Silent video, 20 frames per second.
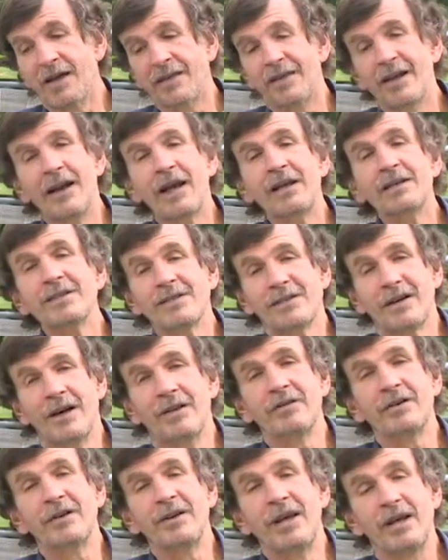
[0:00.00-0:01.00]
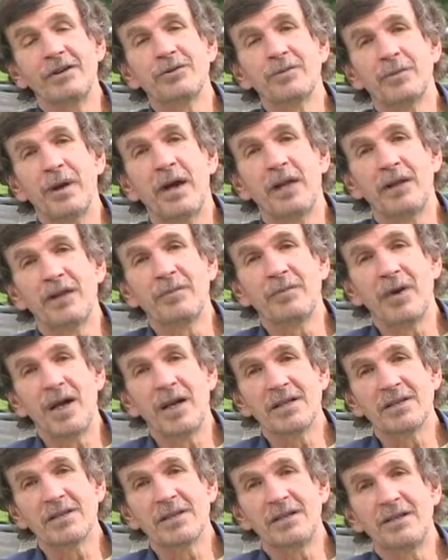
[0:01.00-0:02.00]
Then I discovered naturopathic
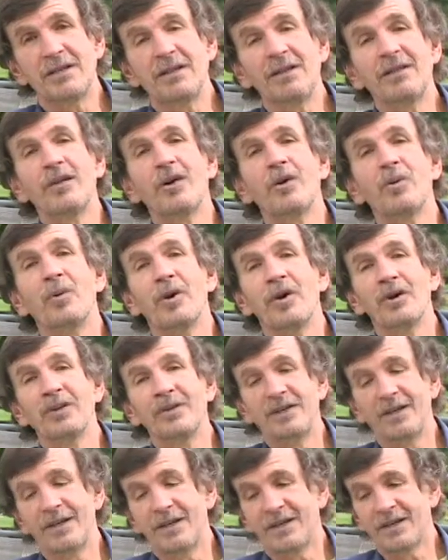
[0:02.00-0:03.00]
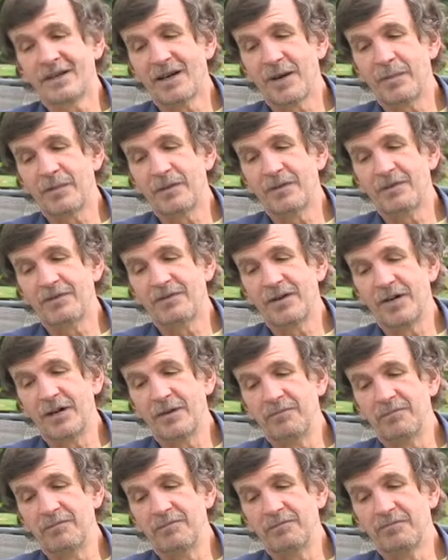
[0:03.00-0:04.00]
medicine and that there were indeed a couple of,
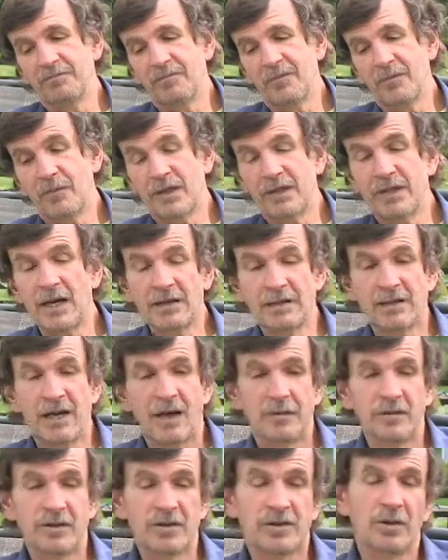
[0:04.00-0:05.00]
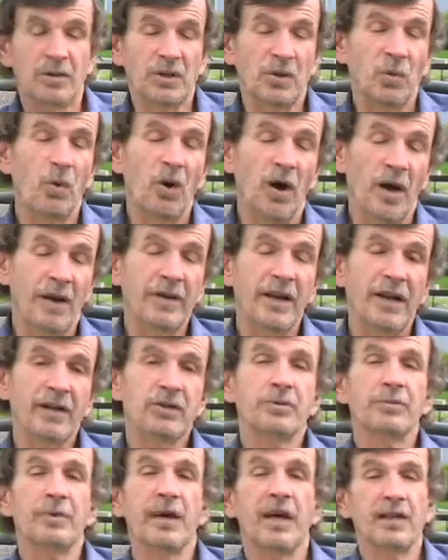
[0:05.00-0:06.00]
um, well, at that time there's only one
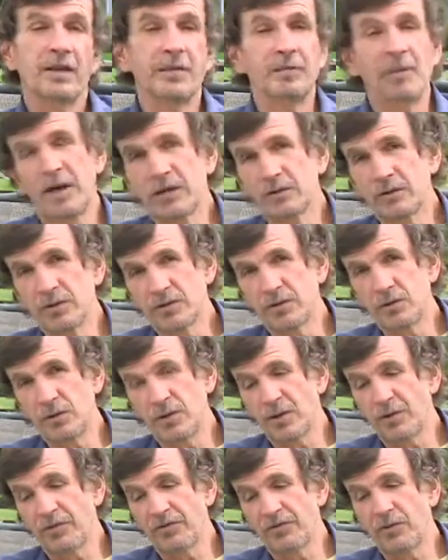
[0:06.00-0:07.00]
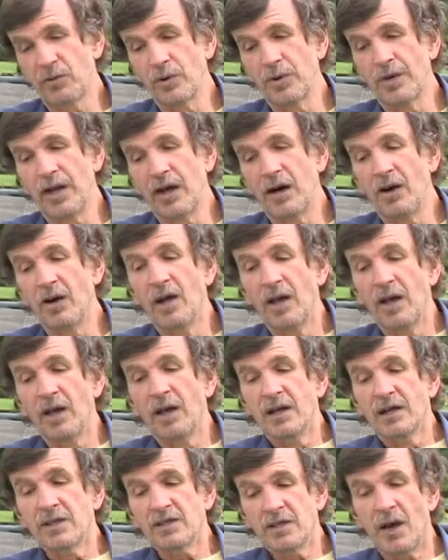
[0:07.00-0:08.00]
naturopathic medical school, there are four now.
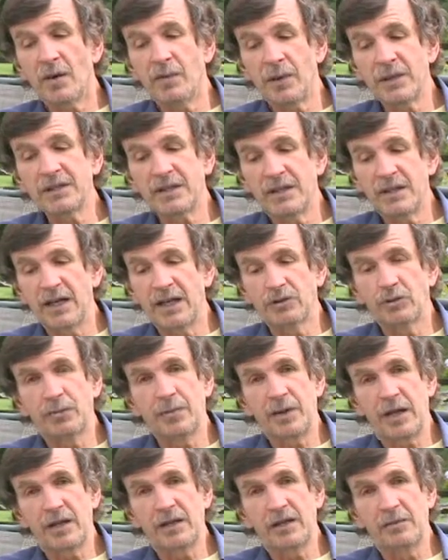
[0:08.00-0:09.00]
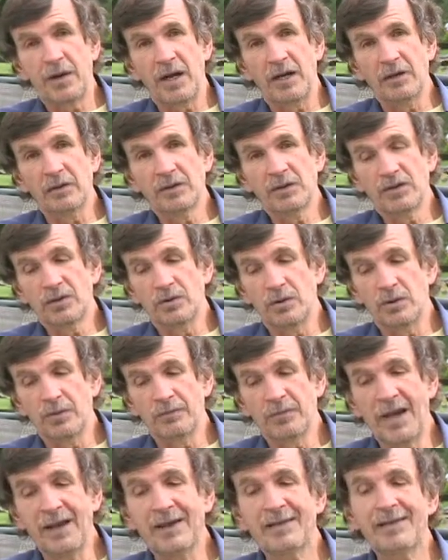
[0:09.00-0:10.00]
So I went to naturopathic medical
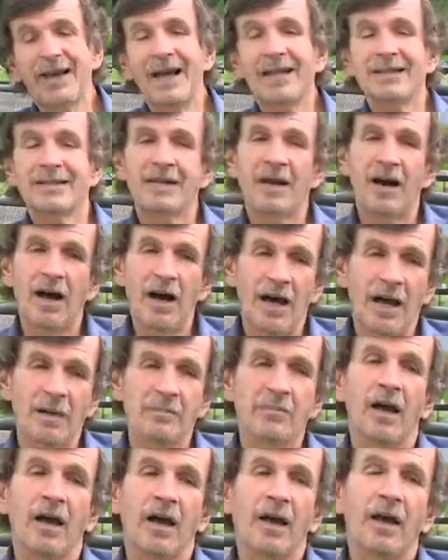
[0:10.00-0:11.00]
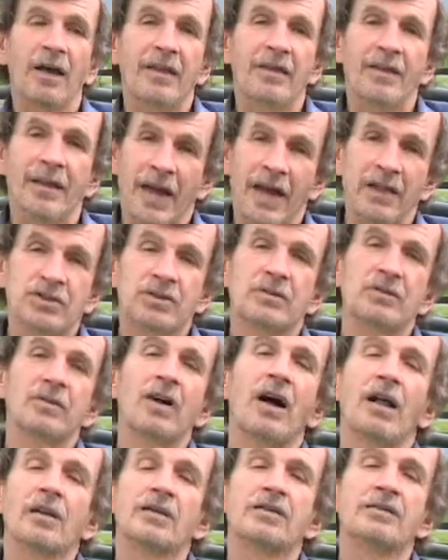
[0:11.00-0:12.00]
school, and at that time, the National
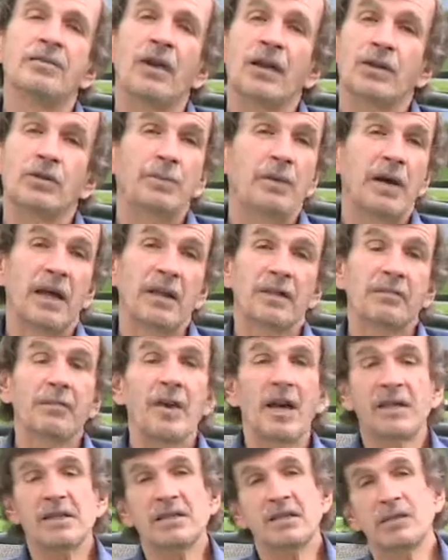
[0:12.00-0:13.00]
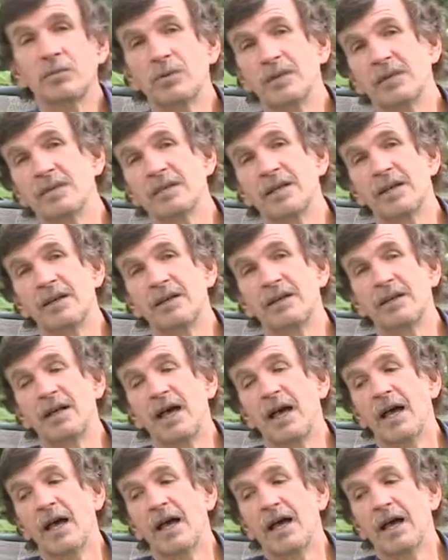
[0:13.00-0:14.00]
College of Naturopathic Medicine was in
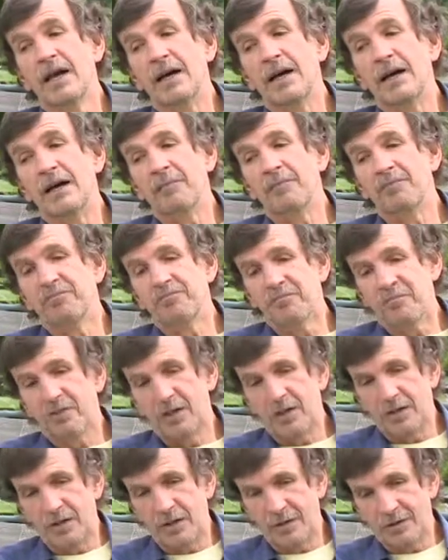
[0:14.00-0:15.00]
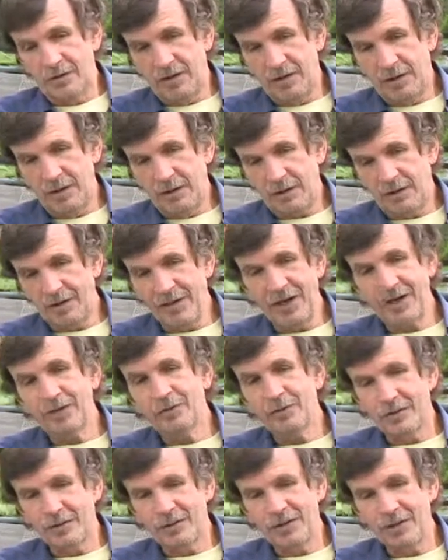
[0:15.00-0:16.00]
um, the, the, the,
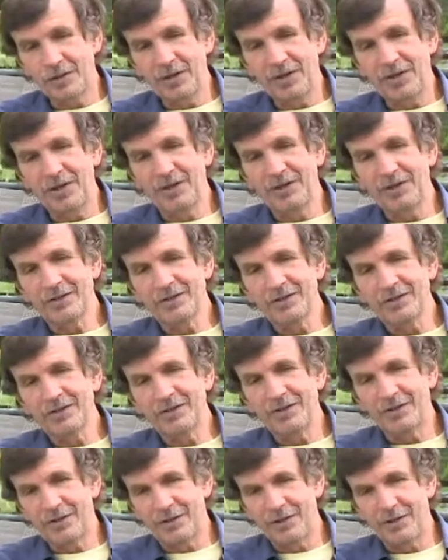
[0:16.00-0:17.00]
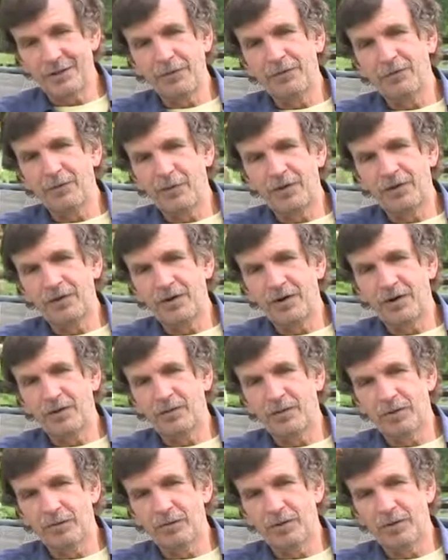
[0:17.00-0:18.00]
clinical two years, the third and fourth year
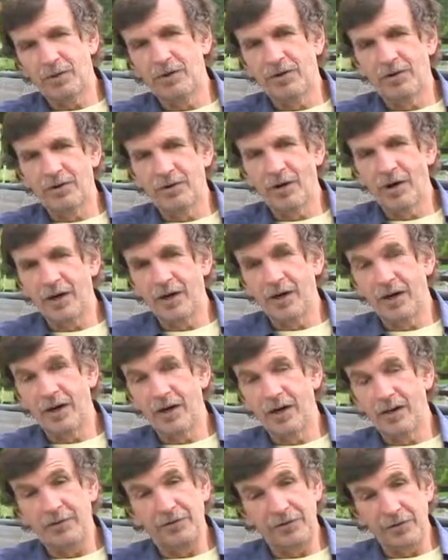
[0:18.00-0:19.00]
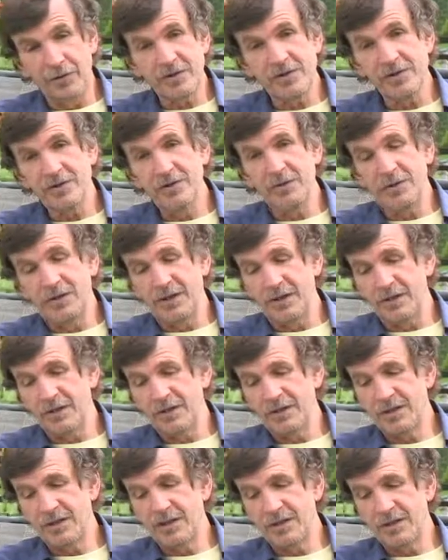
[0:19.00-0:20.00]
were in Portland, Oregon, and the first two
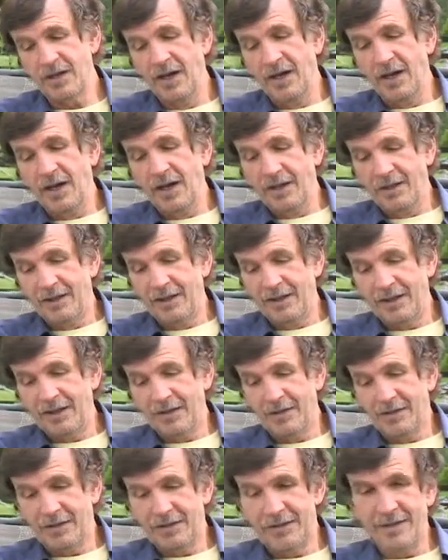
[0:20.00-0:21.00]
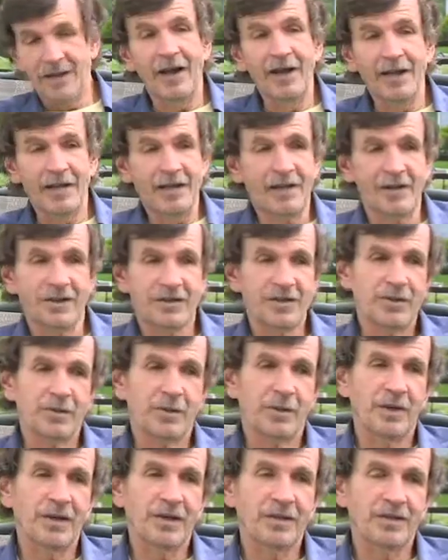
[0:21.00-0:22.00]
years, the, the, the study years
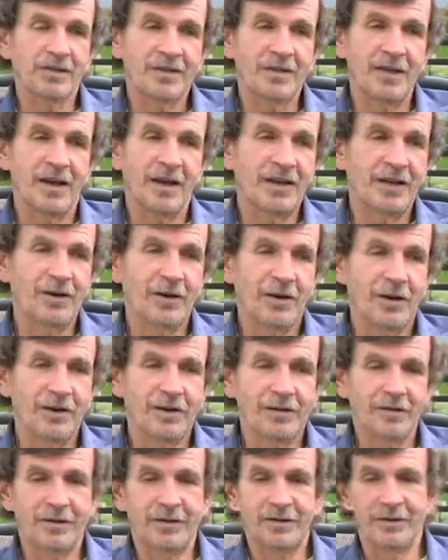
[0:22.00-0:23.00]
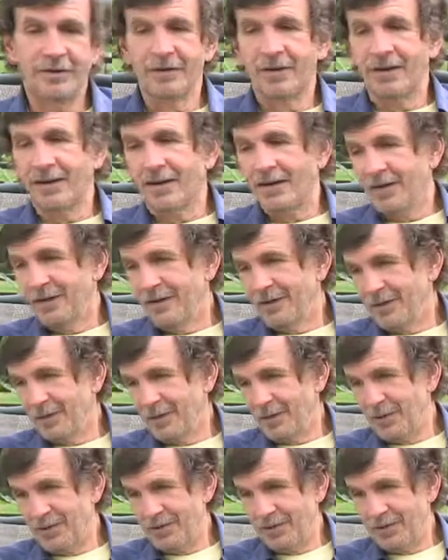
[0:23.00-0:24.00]
where you study all the, the you
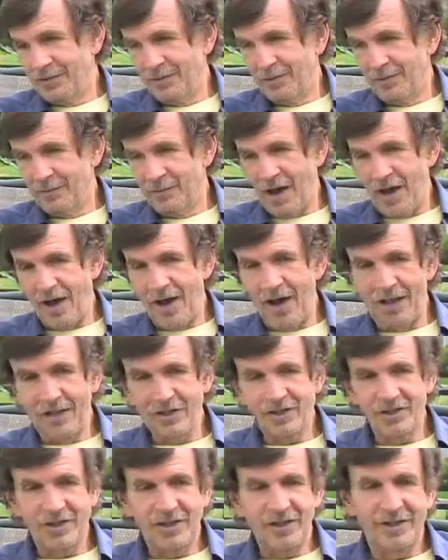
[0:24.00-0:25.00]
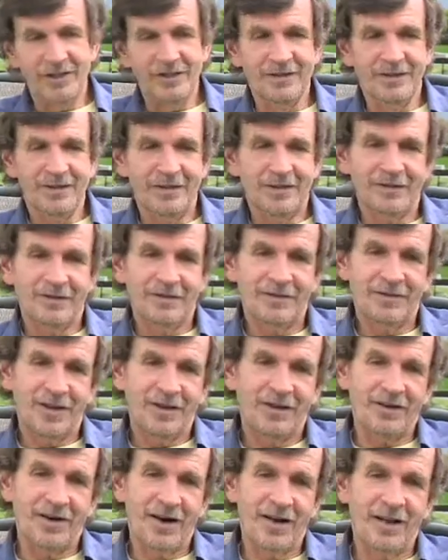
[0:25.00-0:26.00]
know, the, the biology and the
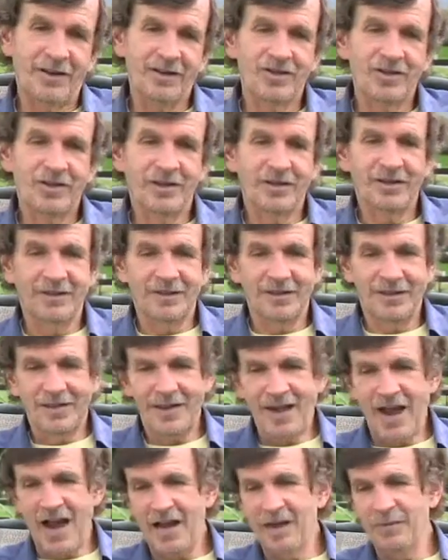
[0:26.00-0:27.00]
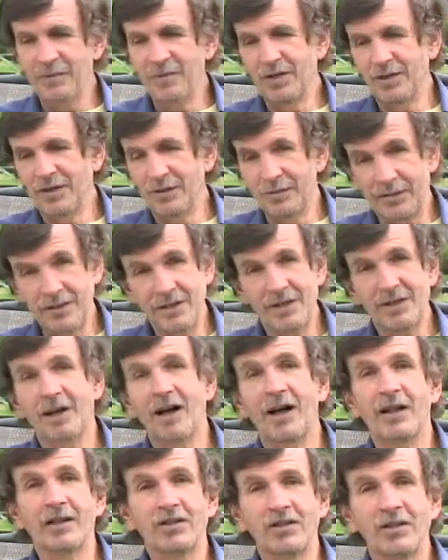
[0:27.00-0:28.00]
psychology and the anatomy and the
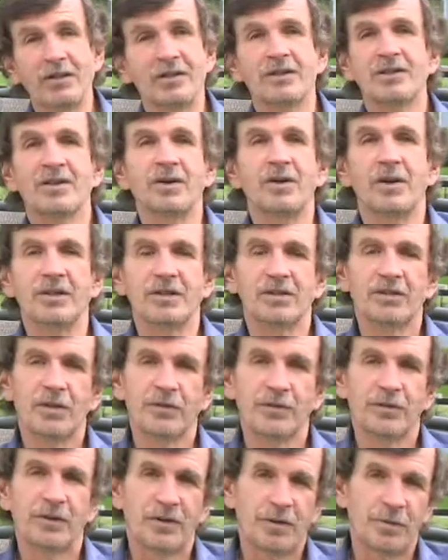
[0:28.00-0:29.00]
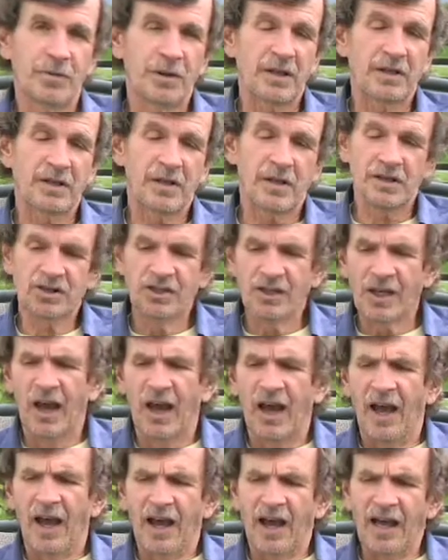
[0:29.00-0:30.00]
physiology and so on and so forth, the pathology,
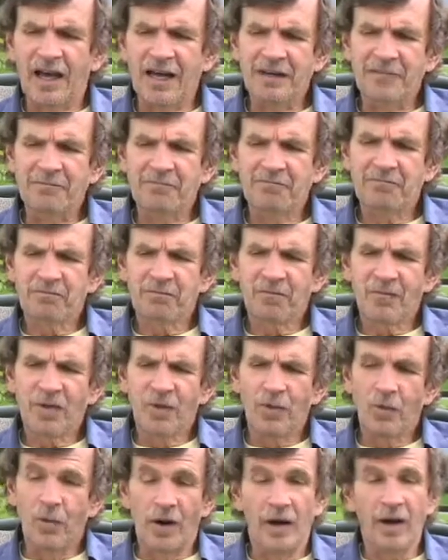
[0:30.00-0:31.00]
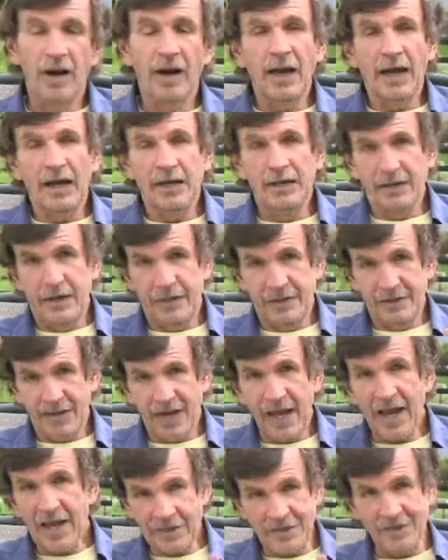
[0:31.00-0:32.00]
um, were at, in
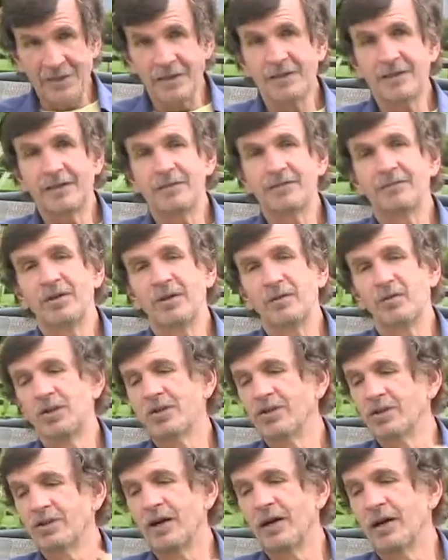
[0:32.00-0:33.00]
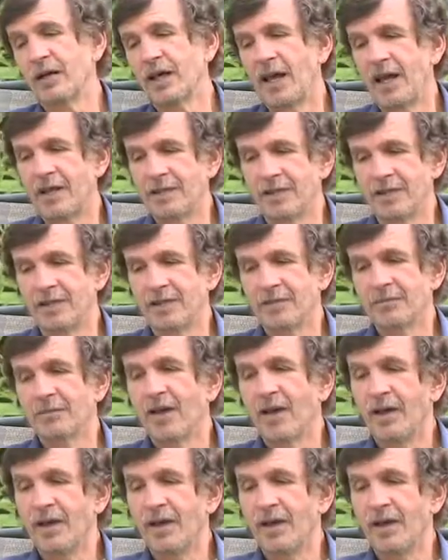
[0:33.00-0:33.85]
Kansas, in Wichita, Kansas.